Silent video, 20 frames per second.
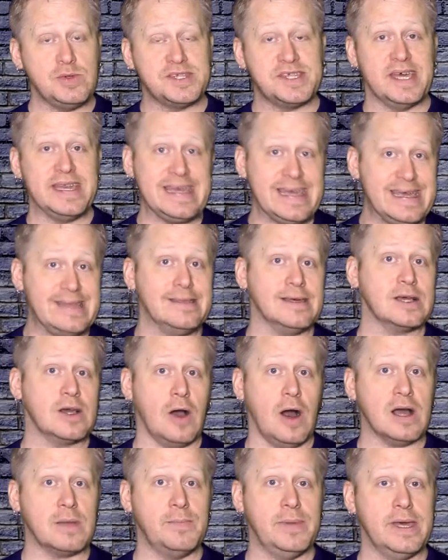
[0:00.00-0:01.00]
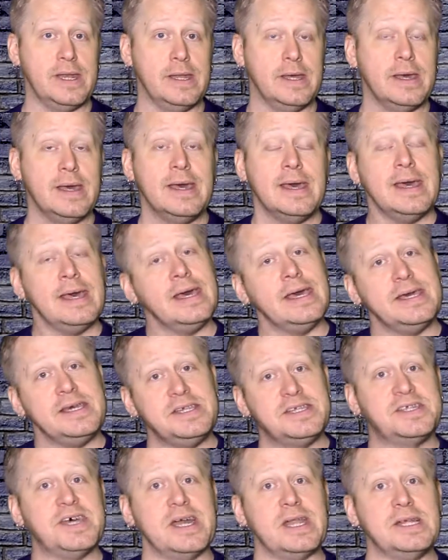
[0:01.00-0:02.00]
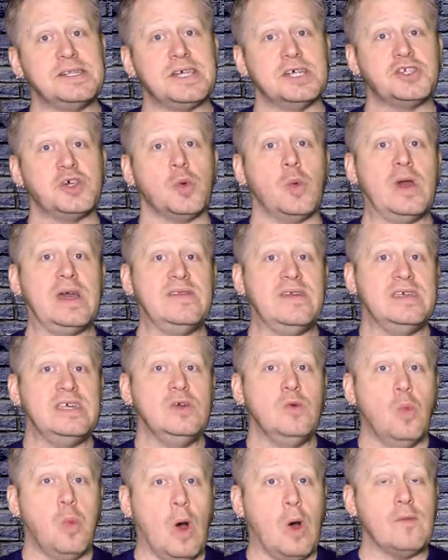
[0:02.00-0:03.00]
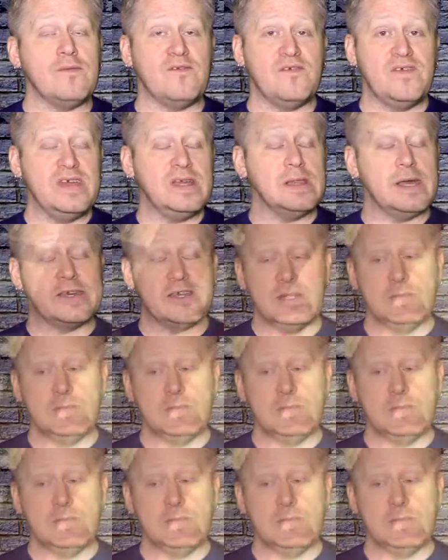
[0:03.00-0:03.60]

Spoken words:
sit in the cockpit is done in such a way that you won't feel like